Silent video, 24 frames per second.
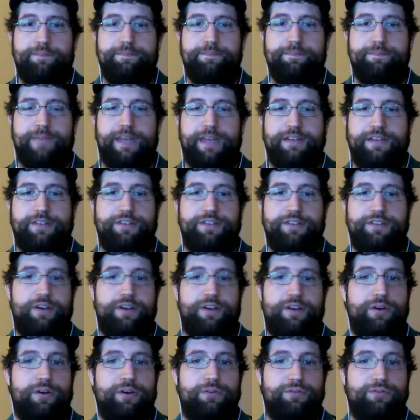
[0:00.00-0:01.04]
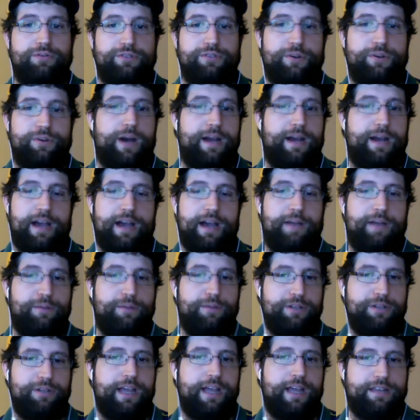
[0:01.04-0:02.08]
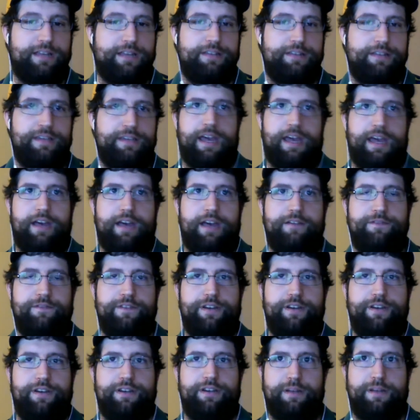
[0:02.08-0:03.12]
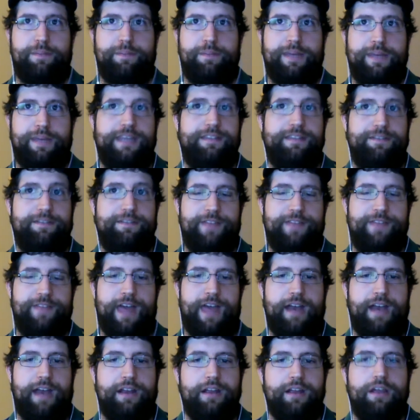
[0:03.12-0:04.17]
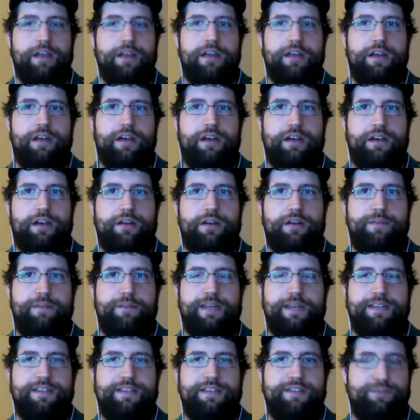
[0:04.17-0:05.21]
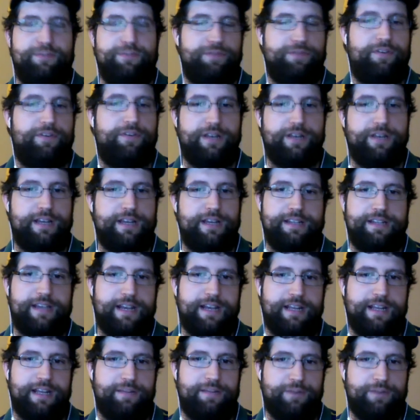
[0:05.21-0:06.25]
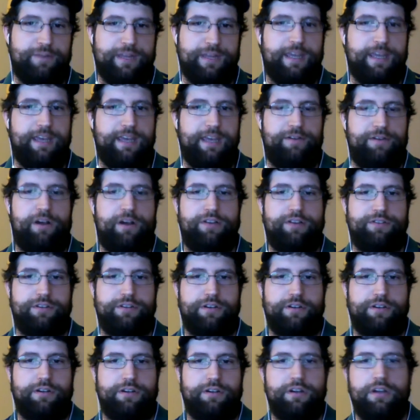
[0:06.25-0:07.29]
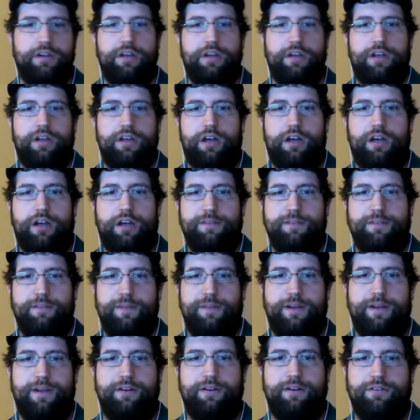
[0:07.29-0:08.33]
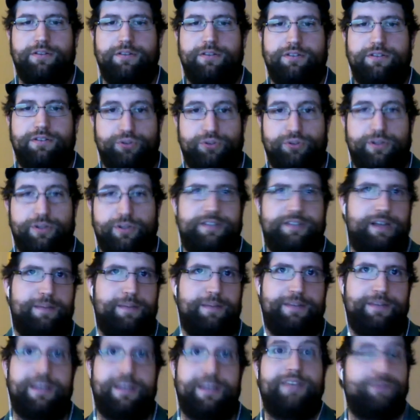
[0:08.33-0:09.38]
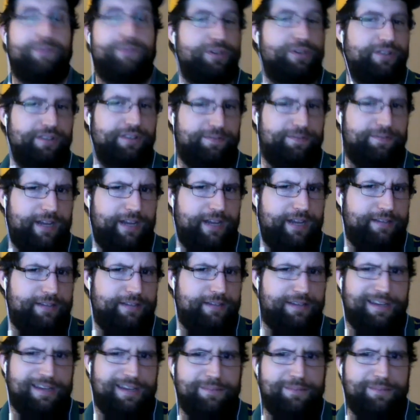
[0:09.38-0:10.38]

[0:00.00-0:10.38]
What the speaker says: And so I would like to have a piece of that. And since we've already got a tight end, we can't roster or Julius Thomas. I guess we could in the flex, I guess,